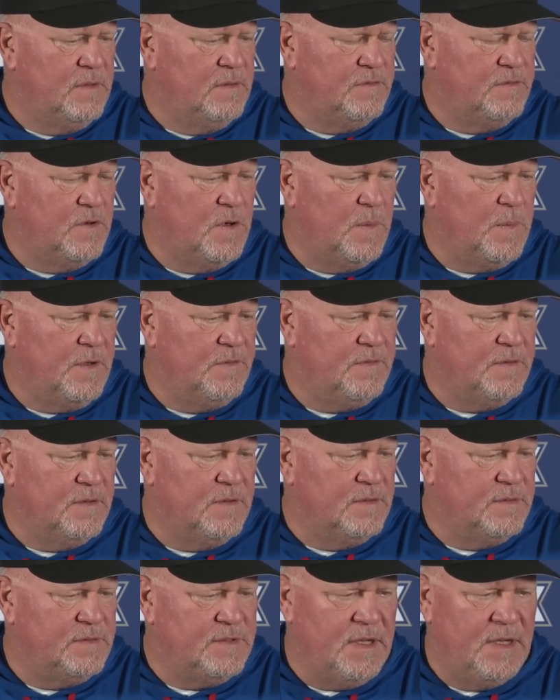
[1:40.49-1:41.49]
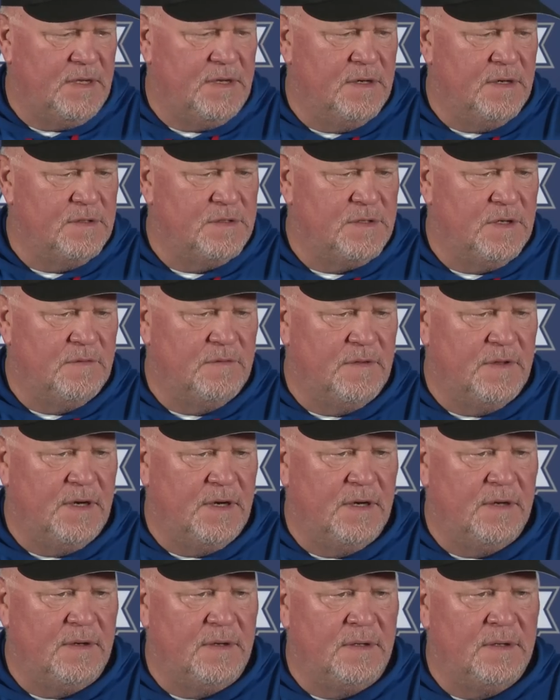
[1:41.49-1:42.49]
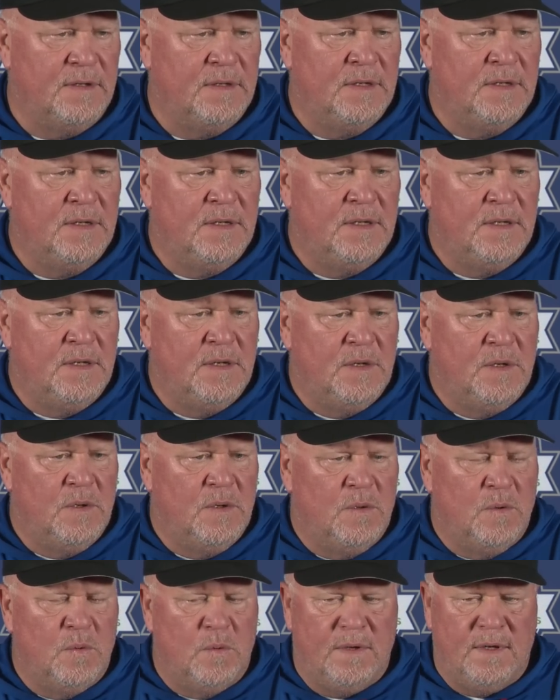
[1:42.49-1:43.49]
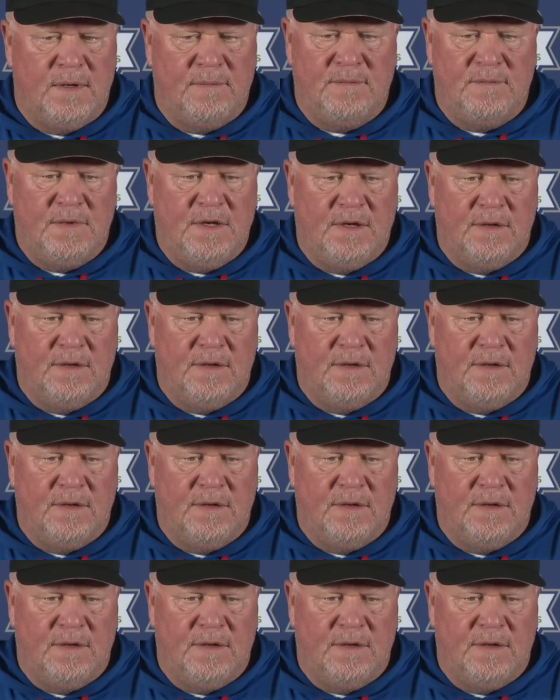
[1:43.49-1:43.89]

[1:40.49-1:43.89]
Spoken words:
for me for 10 years over there, and we,